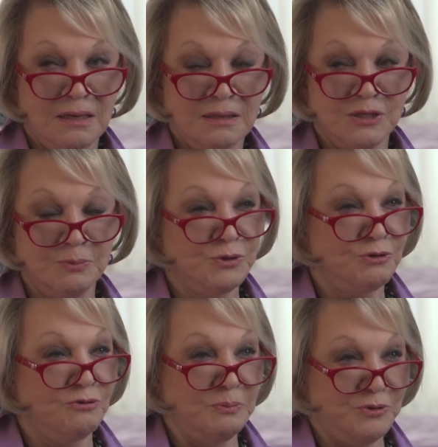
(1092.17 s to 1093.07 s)

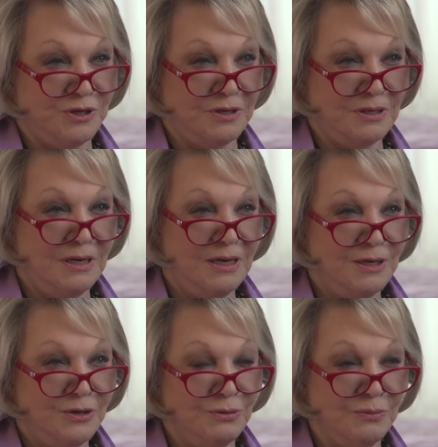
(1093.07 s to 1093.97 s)
subscription
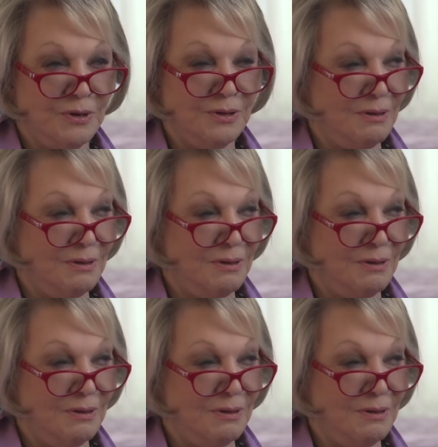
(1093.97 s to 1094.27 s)
to